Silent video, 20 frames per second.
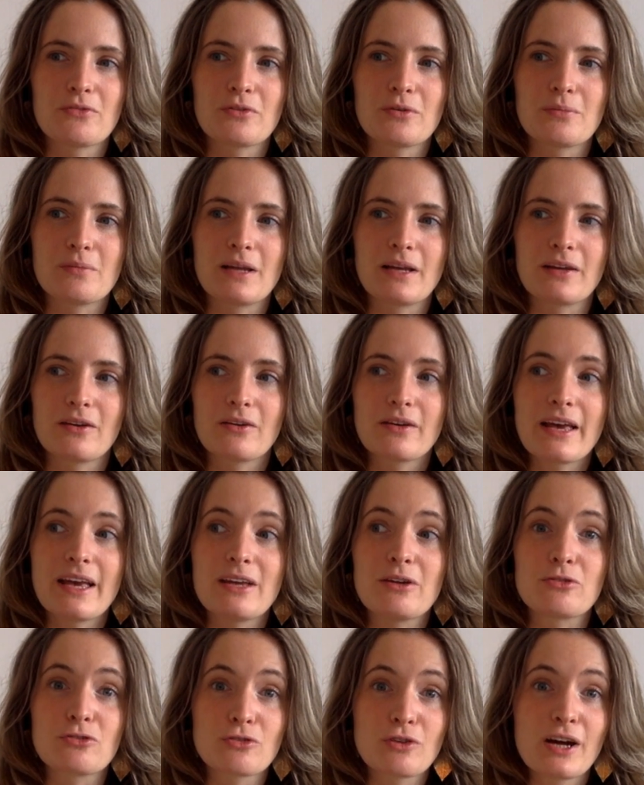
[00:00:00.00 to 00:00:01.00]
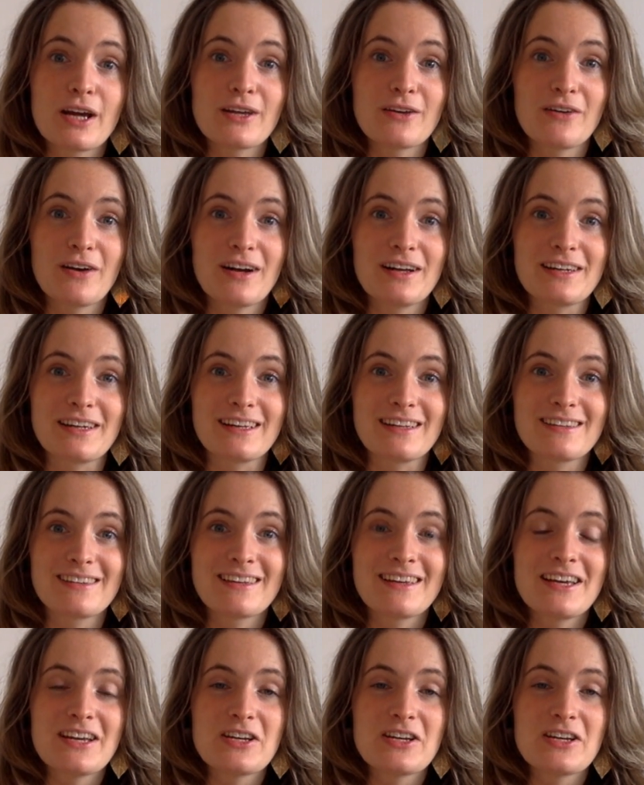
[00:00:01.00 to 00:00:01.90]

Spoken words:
from like, okay, you're trying your hardest.